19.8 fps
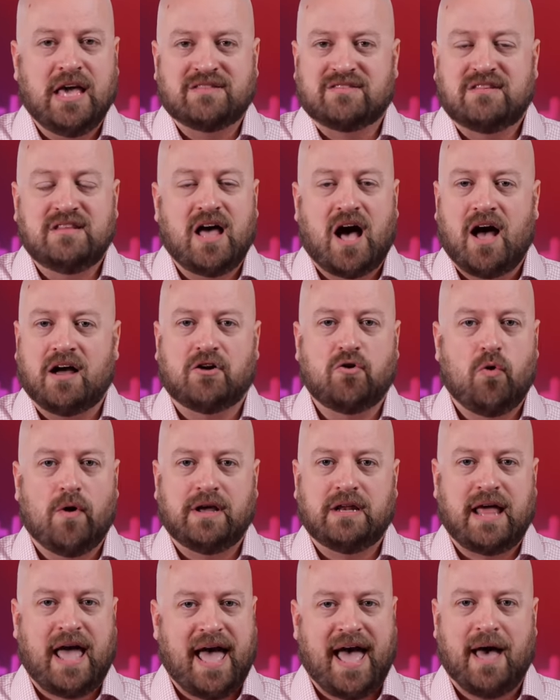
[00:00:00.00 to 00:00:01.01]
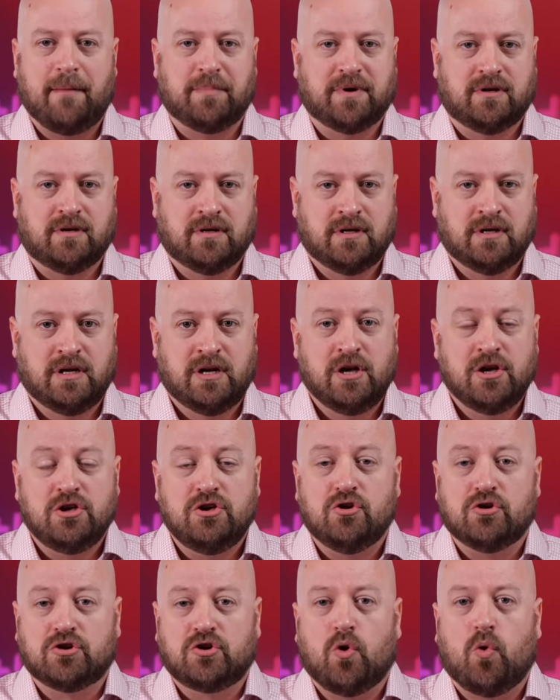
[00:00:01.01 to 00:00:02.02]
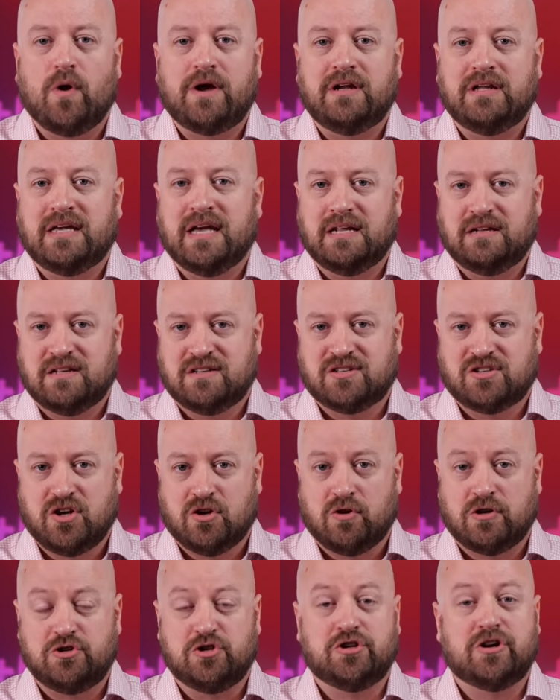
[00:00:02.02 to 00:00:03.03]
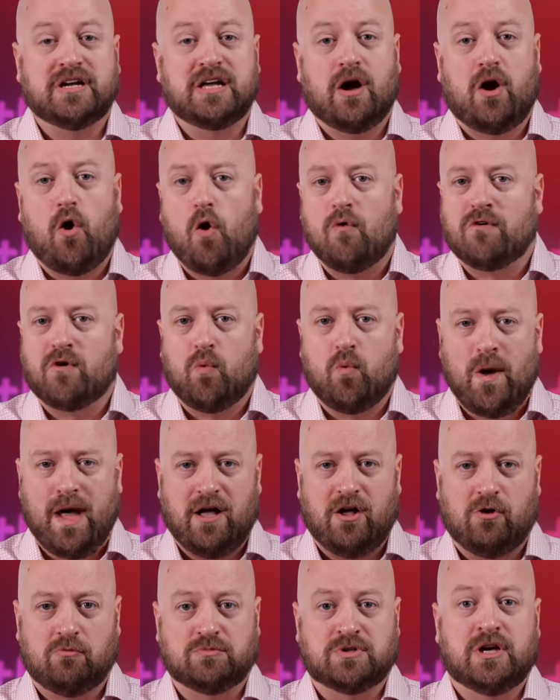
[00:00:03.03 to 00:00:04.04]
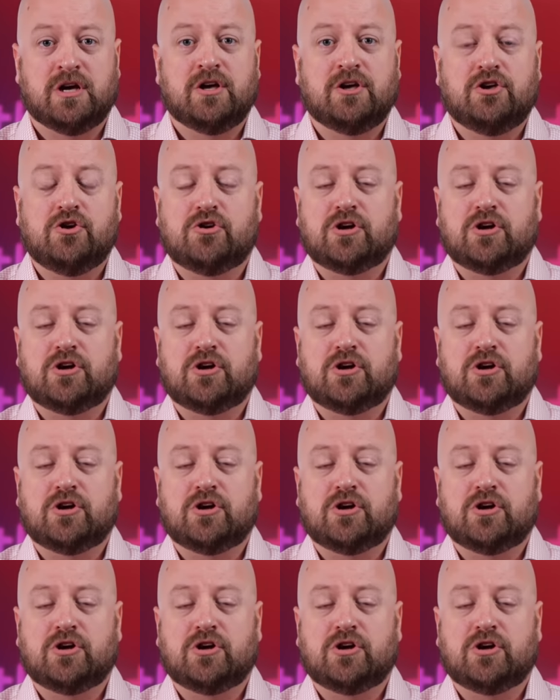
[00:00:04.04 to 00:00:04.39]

it's not going to happen. You're going to get discouraged. You're going to get overwhelmed.